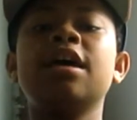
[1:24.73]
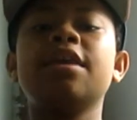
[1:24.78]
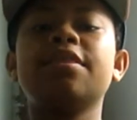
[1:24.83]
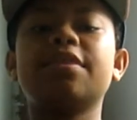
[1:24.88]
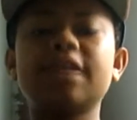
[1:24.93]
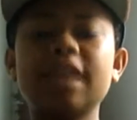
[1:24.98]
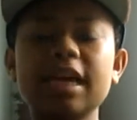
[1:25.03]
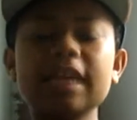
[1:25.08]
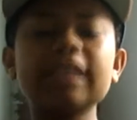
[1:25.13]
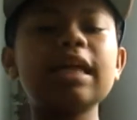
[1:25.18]

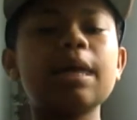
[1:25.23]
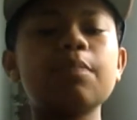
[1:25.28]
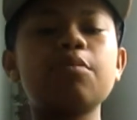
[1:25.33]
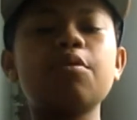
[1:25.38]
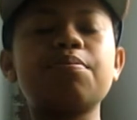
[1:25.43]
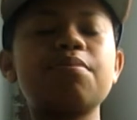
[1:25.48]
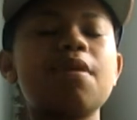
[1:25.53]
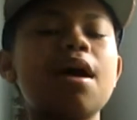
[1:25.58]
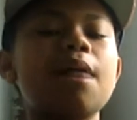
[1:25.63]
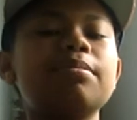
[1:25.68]
The next time
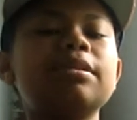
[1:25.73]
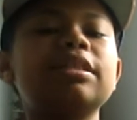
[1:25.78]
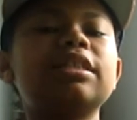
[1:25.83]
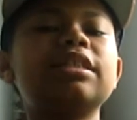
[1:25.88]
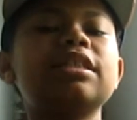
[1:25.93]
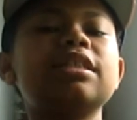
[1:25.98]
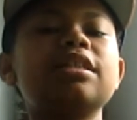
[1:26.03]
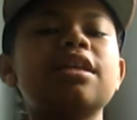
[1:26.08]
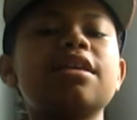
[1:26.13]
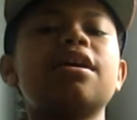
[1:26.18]
we'll probably
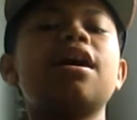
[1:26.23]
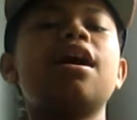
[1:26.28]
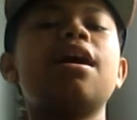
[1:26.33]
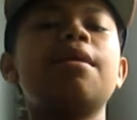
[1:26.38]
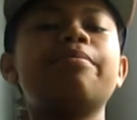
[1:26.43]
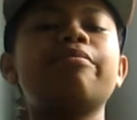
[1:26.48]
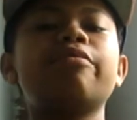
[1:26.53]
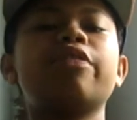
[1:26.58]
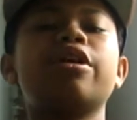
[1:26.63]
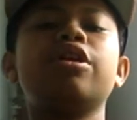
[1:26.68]
see another
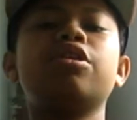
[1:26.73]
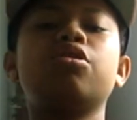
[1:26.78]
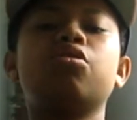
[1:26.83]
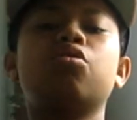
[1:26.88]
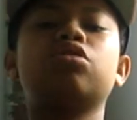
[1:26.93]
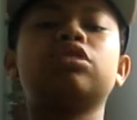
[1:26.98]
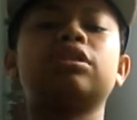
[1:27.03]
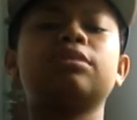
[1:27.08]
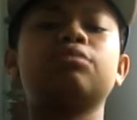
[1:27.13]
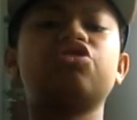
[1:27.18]
upgrade
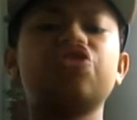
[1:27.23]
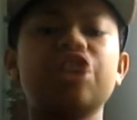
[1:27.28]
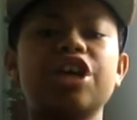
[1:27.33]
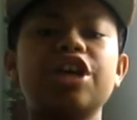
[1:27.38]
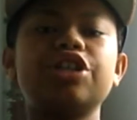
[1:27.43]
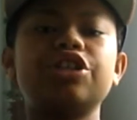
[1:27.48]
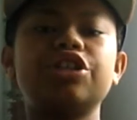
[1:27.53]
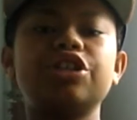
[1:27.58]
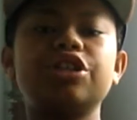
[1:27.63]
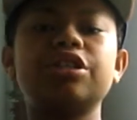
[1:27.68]
or some
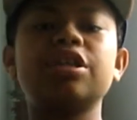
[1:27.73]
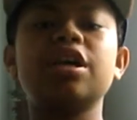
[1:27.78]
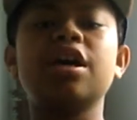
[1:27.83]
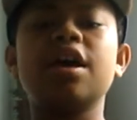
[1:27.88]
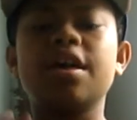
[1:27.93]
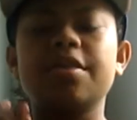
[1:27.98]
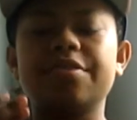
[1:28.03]
changes